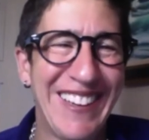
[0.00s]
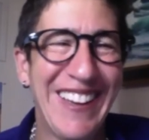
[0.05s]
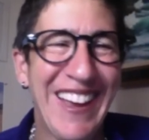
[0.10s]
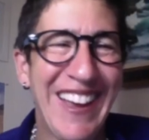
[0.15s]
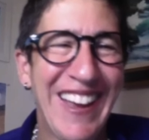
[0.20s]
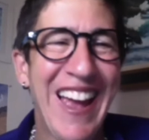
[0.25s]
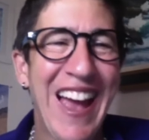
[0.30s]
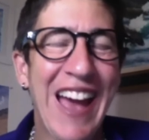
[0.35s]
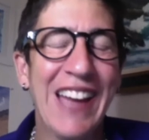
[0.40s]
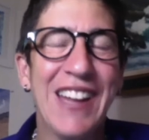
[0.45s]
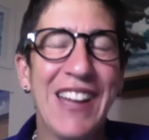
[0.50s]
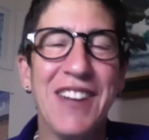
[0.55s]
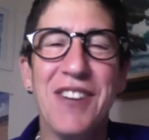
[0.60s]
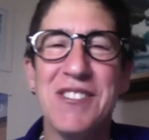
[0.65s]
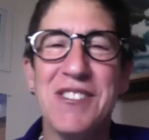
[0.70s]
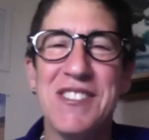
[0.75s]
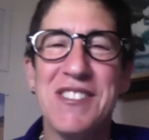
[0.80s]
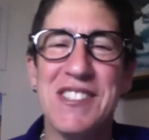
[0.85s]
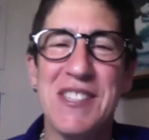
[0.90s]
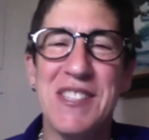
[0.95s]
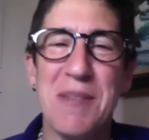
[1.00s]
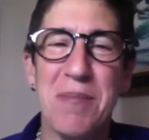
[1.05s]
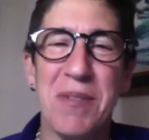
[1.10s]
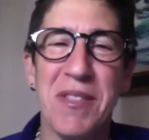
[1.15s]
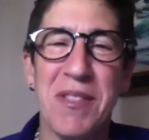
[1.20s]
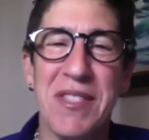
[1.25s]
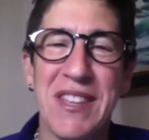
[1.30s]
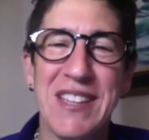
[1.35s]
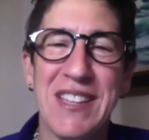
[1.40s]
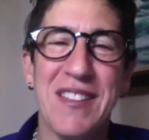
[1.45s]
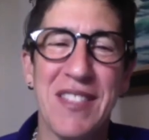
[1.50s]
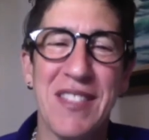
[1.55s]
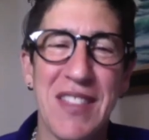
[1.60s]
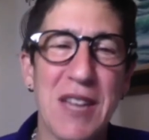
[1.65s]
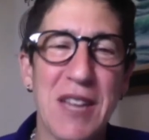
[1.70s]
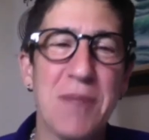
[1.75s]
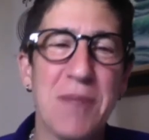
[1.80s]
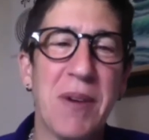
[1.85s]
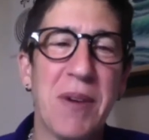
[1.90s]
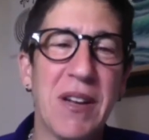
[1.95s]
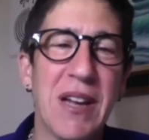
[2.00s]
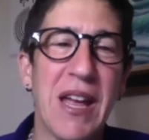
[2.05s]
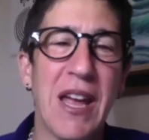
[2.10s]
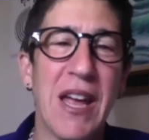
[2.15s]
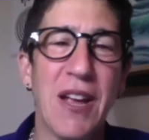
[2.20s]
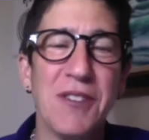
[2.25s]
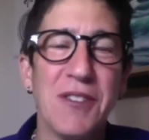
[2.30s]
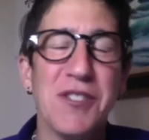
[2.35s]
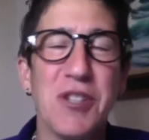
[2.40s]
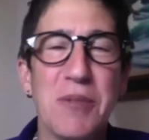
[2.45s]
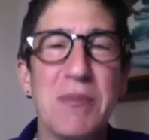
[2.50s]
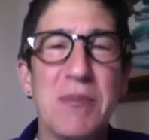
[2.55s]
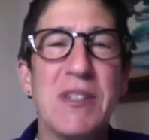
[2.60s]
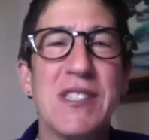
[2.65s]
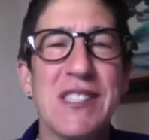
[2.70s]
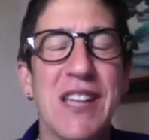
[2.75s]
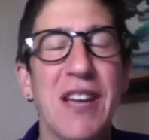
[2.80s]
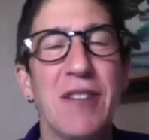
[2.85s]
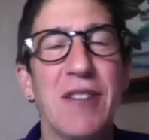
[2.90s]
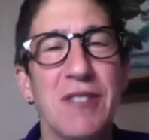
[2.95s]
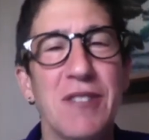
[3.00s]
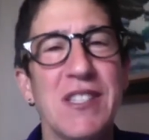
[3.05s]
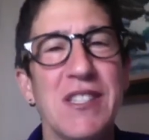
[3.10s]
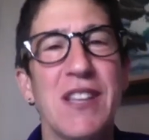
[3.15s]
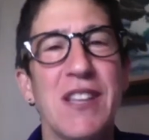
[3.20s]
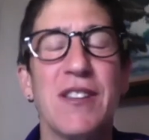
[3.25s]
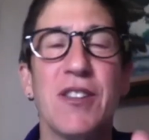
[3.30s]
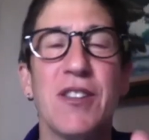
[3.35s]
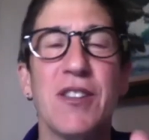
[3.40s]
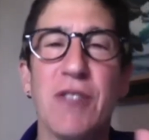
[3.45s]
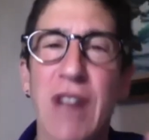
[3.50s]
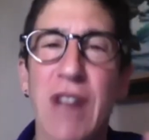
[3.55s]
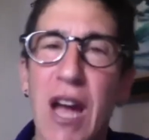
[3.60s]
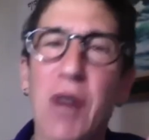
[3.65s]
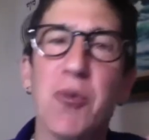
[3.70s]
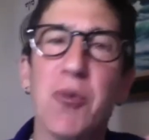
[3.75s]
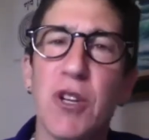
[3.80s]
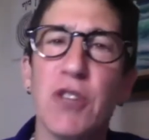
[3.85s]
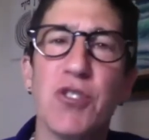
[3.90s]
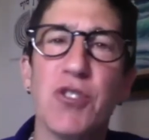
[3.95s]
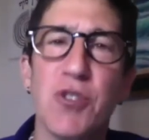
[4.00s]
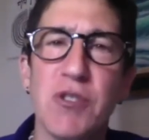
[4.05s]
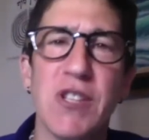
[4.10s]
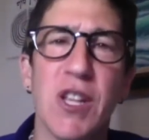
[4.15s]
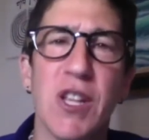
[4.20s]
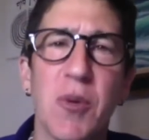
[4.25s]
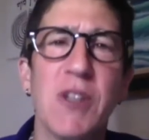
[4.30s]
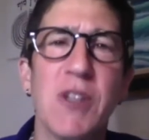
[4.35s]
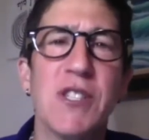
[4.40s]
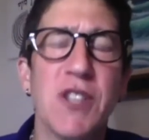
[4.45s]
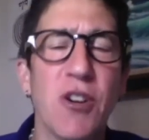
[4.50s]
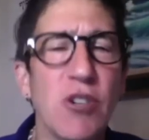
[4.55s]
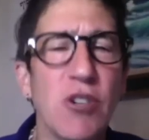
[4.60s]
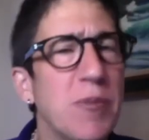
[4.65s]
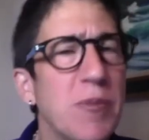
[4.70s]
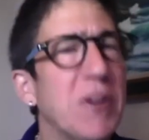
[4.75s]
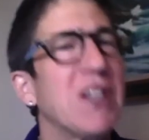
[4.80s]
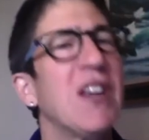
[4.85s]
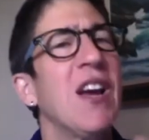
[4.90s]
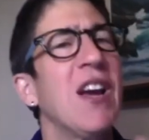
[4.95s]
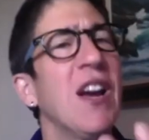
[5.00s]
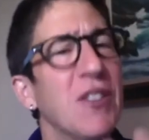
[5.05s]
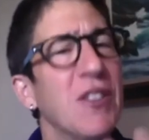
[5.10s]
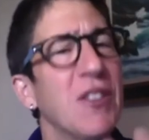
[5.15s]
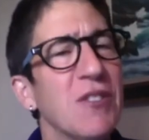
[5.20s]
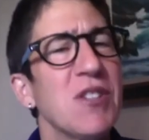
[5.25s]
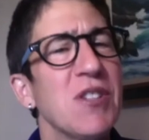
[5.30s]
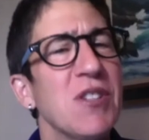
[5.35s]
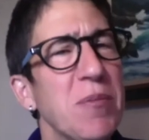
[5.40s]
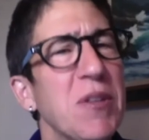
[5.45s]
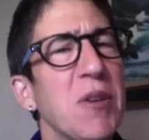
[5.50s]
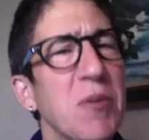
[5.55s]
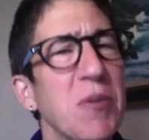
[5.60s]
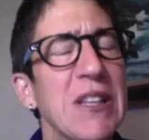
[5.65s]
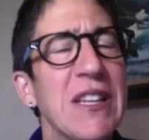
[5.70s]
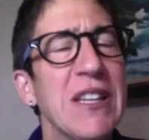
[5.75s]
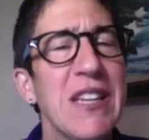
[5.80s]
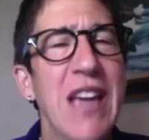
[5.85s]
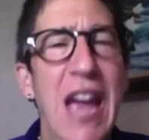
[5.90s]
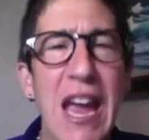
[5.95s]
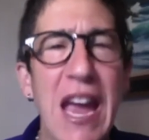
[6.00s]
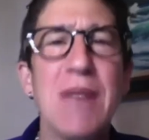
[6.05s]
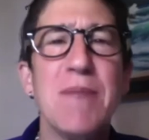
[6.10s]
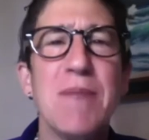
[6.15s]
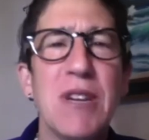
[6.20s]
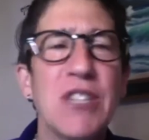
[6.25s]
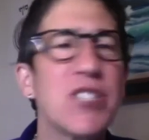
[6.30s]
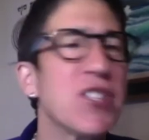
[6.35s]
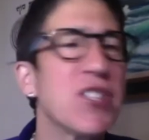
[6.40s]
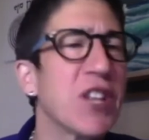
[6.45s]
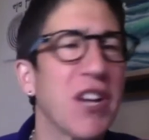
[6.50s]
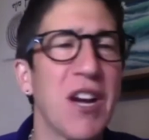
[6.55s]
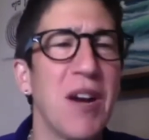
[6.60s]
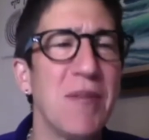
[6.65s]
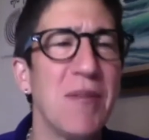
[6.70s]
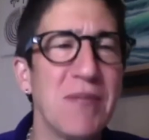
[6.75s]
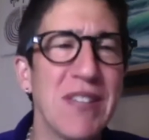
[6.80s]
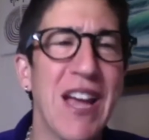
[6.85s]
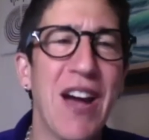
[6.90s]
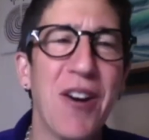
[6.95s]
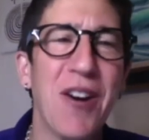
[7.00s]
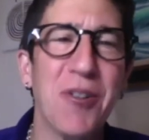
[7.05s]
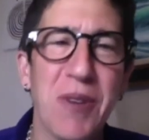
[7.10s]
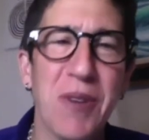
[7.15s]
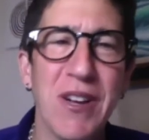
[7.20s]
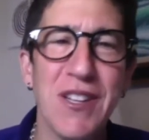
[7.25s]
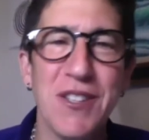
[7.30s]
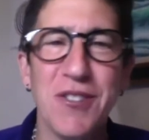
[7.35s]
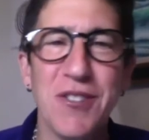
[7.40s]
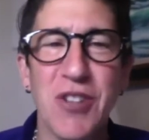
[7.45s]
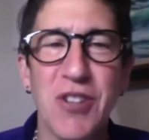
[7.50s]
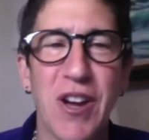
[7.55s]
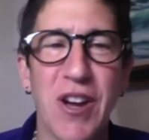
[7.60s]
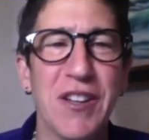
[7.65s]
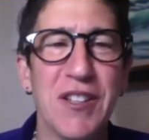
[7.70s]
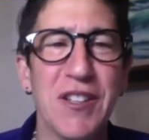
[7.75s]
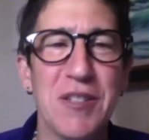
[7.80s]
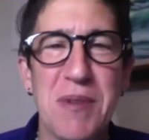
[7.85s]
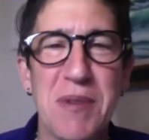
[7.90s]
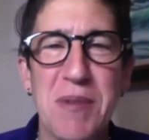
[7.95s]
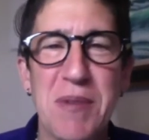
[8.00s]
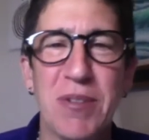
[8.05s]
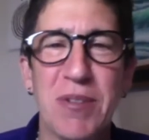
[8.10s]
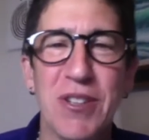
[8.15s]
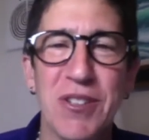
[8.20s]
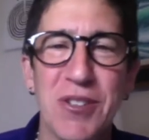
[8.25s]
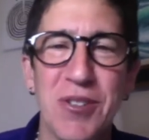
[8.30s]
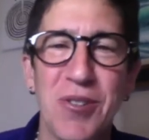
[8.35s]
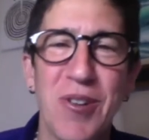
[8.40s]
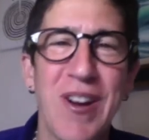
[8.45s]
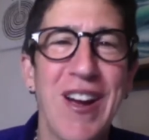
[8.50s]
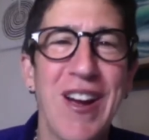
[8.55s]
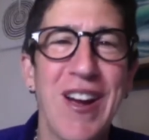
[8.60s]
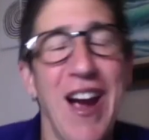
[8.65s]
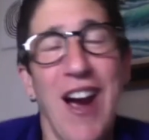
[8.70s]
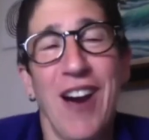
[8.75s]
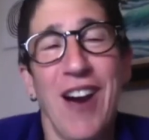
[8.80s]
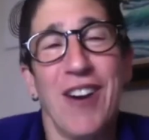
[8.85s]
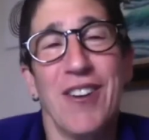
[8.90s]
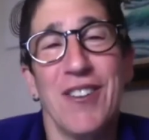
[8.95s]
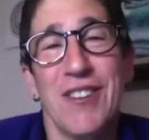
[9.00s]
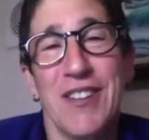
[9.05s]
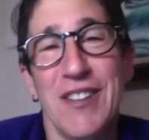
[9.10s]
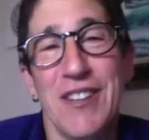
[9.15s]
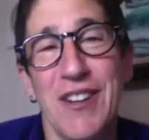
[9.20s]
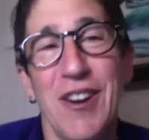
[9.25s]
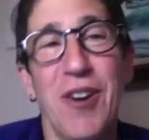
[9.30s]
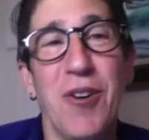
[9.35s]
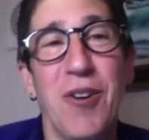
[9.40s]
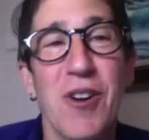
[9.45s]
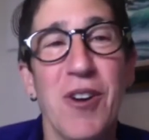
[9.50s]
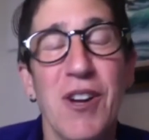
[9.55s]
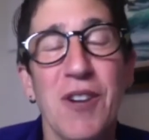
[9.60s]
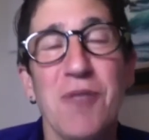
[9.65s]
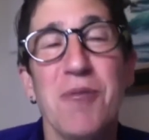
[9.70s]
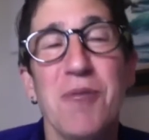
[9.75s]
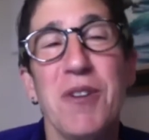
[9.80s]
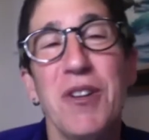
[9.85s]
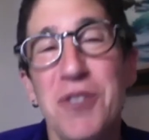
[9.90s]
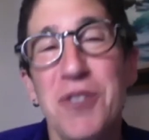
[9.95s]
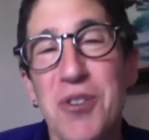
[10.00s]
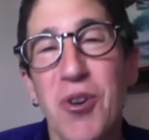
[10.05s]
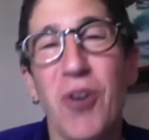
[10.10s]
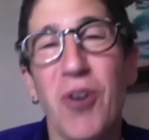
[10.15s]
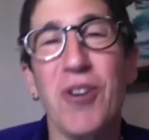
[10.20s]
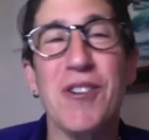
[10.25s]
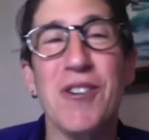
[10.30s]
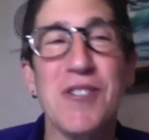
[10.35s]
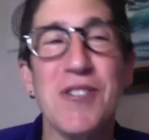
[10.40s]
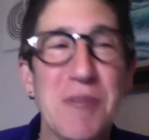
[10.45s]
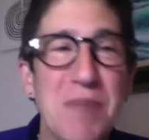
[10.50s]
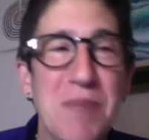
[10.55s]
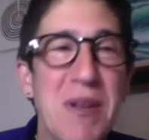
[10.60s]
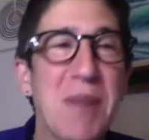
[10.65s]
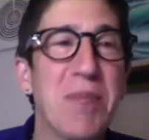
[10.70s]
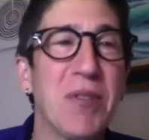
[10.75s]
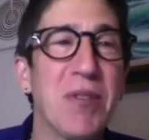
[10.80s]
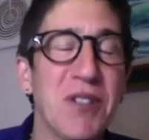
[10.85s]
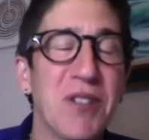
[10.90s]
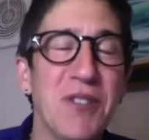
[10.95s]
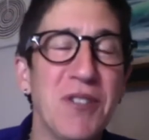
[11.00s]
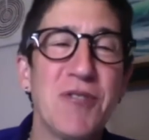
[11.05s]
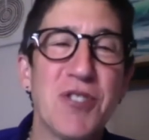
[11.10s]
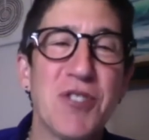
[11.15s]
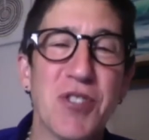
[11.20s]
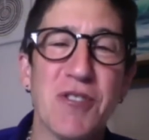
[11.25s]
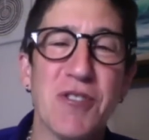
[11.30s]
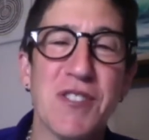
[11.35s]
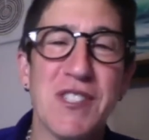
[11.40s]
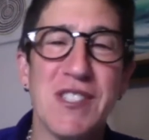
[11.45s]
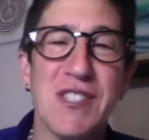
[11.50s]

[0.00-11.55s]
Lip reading: And I know it's a simple thing to think, but I also miss, I don't want to say that they're not real Jews on the West Coast, but there's something really Hamish that comes out when you're talking to people who are, you know, real New Yorkers and people in New Jersey.